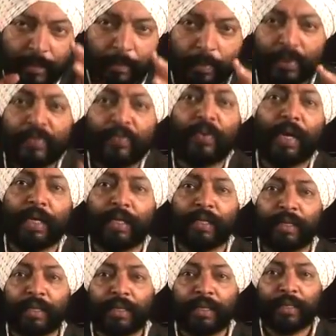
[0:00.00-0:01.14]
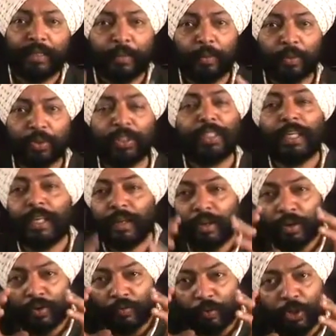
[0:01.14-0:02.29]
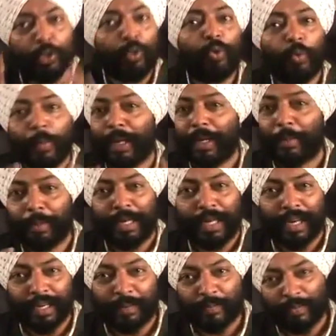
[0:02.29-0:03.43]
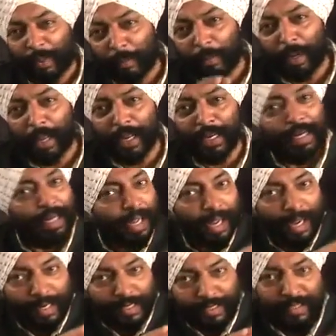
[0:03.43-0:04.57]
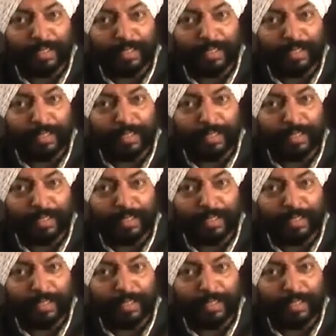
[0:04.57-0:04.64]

simplifying the procedure for you to make a biryani. Plain and